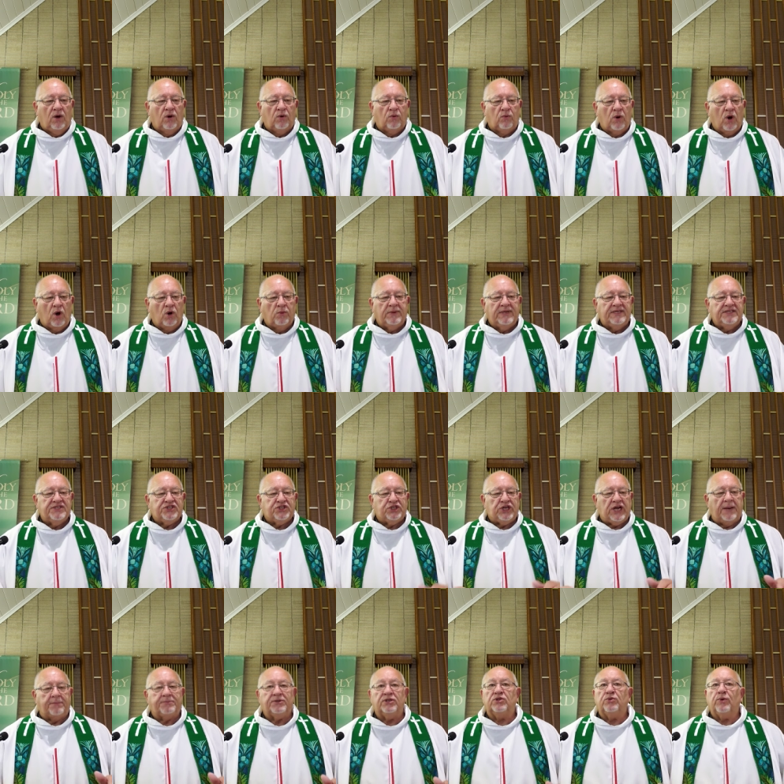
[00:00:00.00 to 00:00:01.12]
Romans
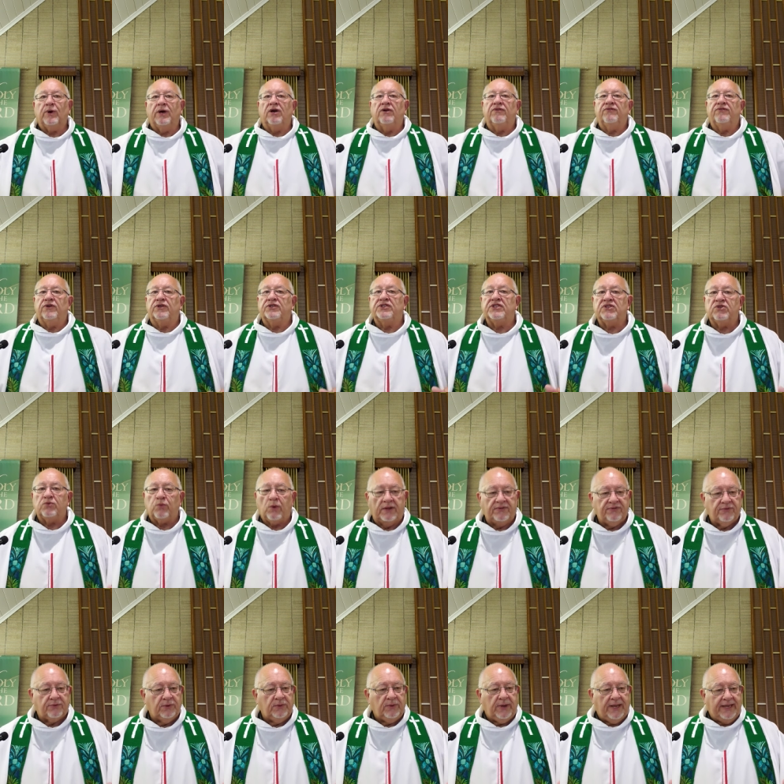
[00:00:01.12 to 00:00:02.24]
chapter 12, verses 1
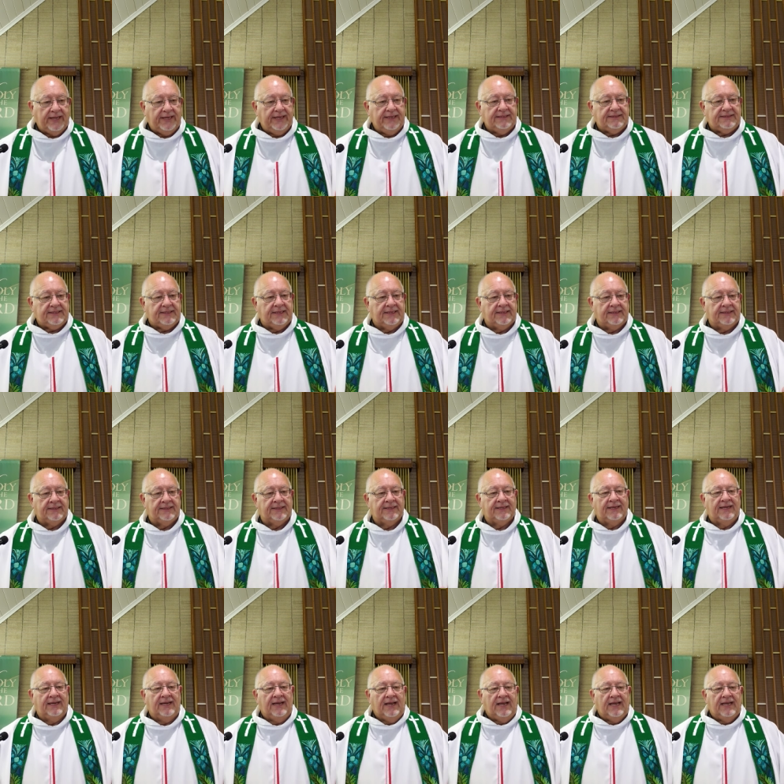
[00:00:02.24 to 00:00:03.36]
through 8,
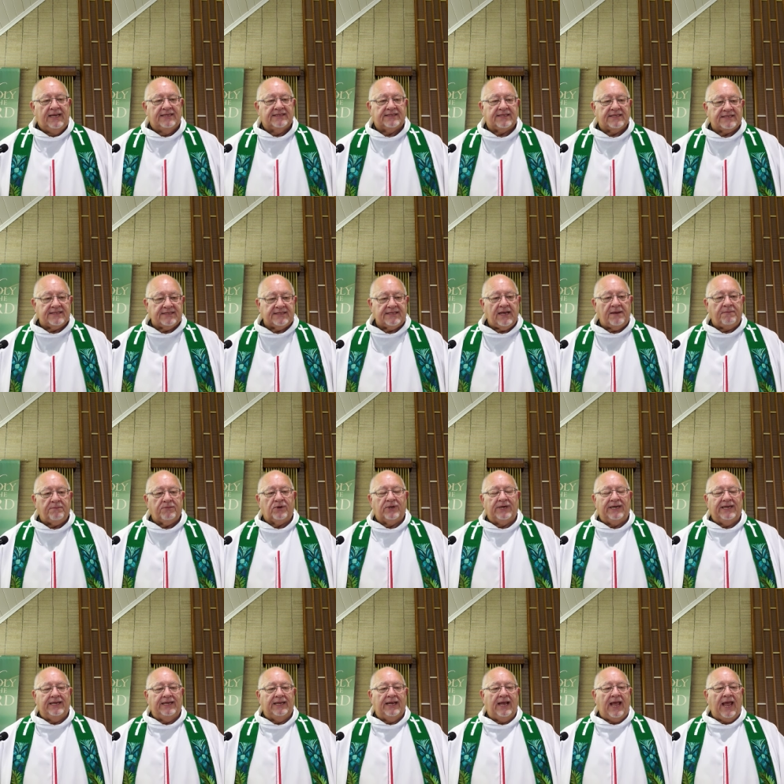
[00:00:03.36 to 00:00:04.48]
is a
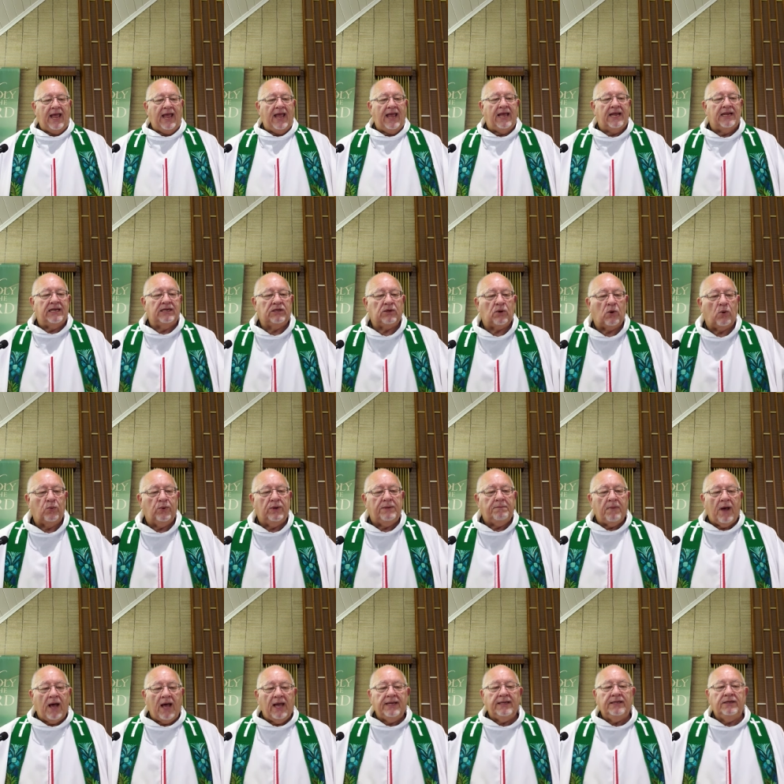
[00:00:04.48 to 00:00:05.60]
summary and
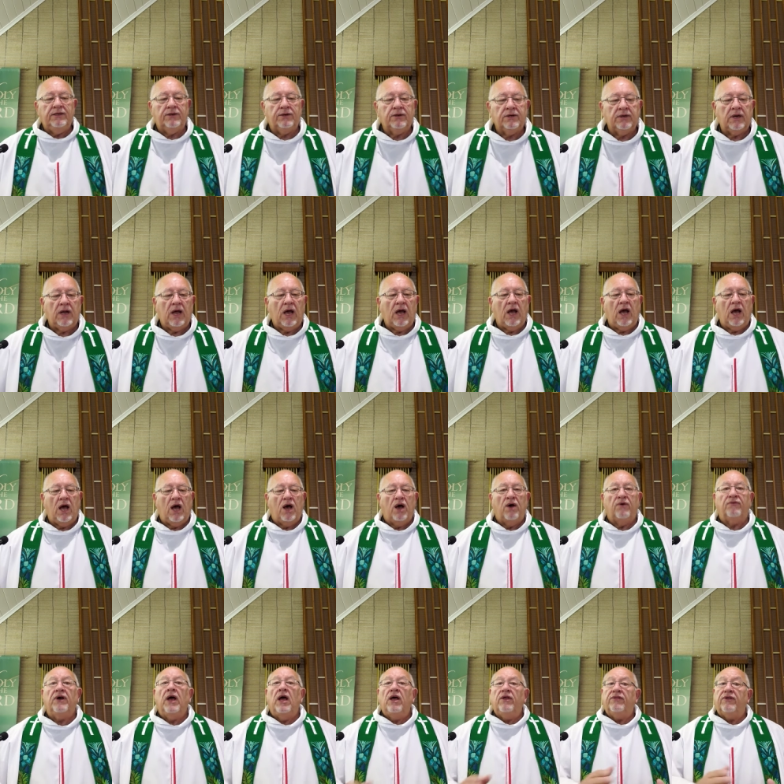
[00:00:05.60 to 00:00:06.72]
reminder
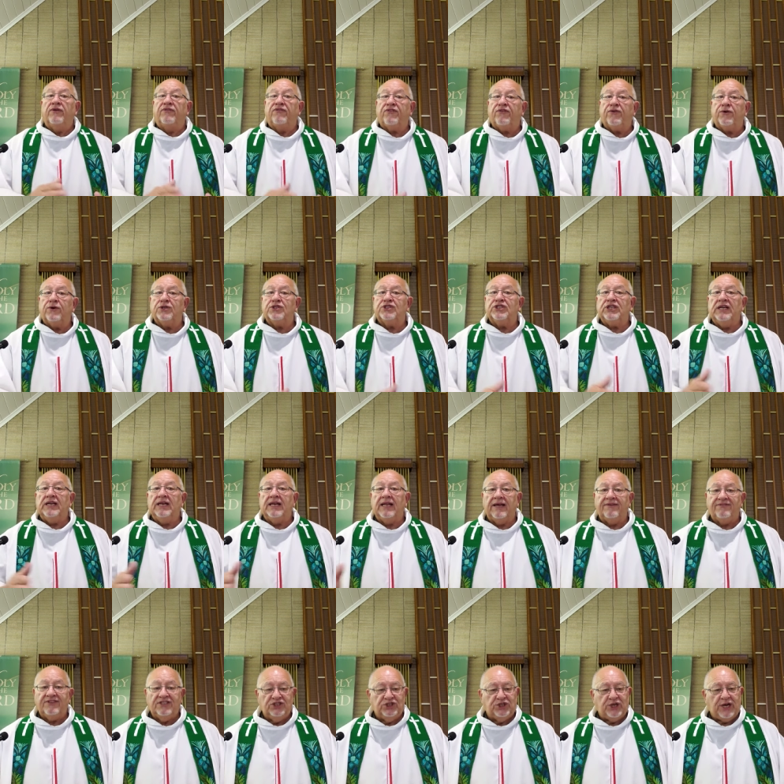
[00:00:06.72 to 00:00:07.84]
of the first
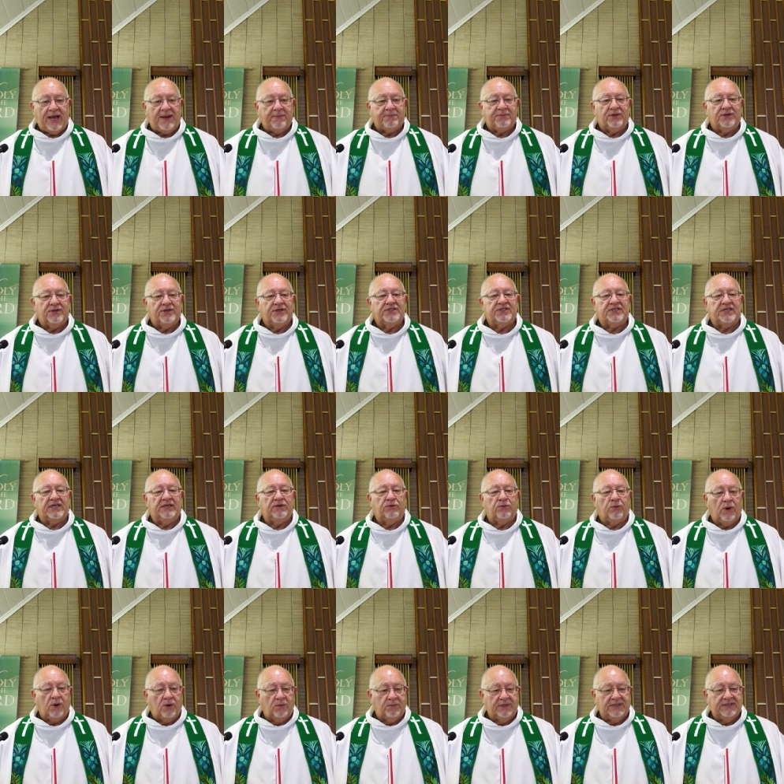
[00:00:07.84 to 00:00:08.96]
11 chapters in
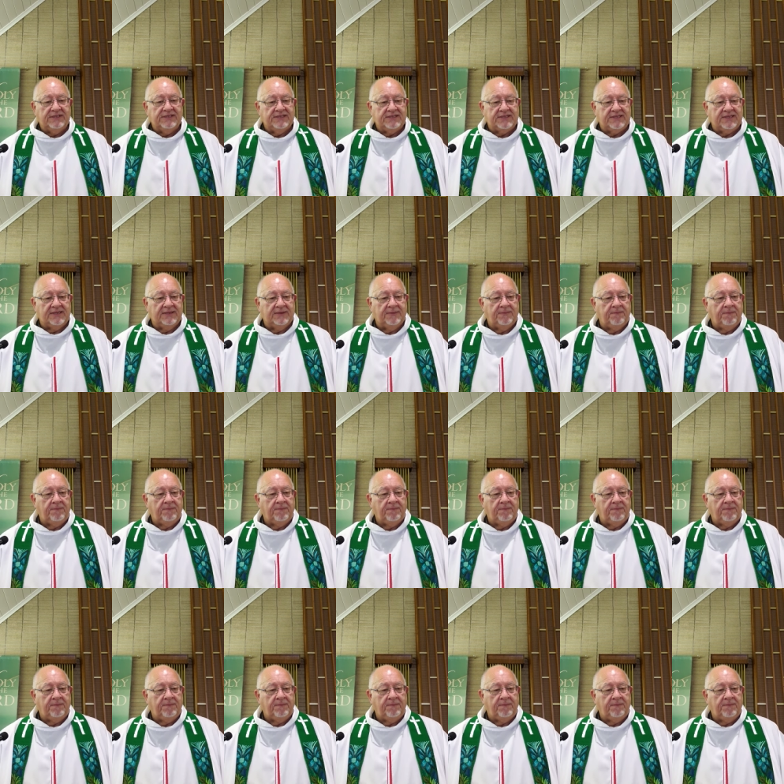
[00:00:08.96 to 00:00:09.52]
Romans,